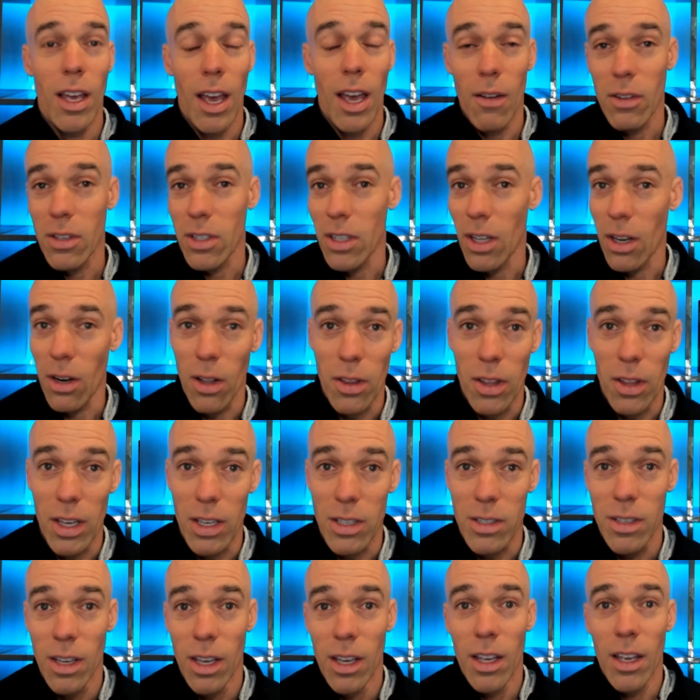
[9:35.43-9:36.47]
having done all
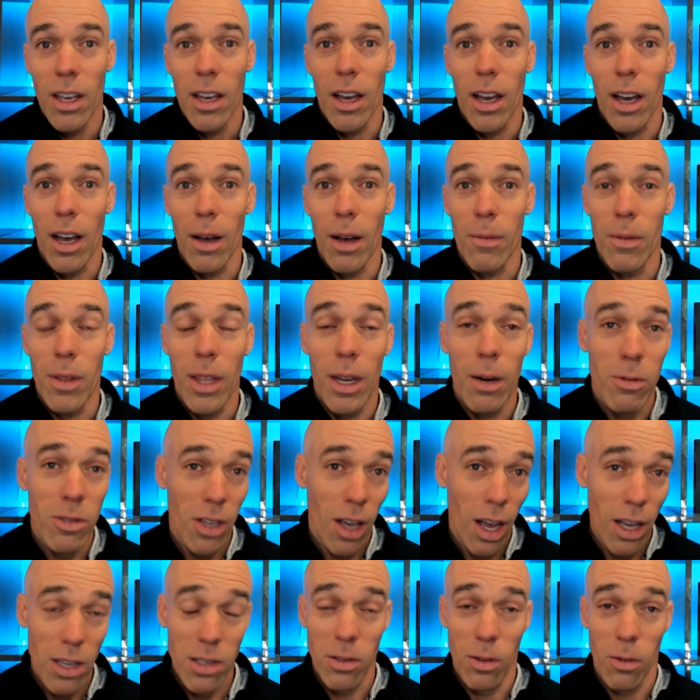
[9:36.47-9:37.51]
this, um, and it
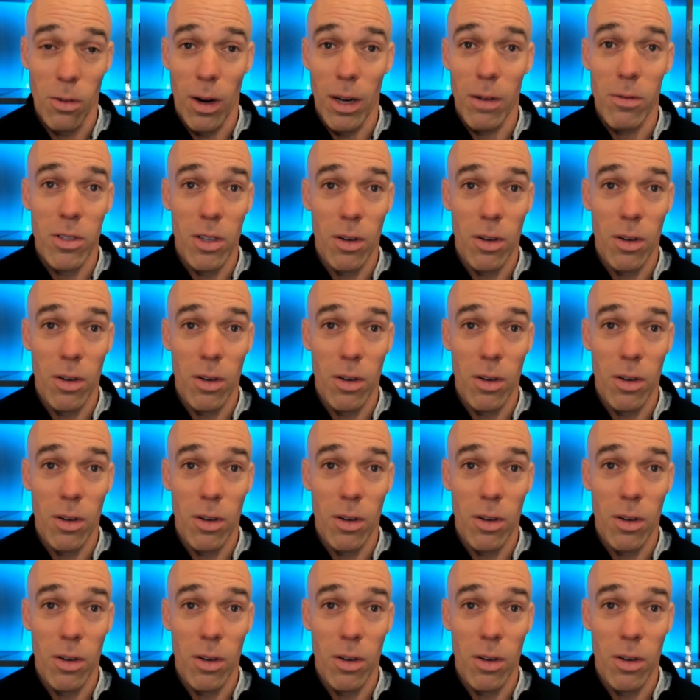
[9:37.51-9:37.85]
was a hustle, right?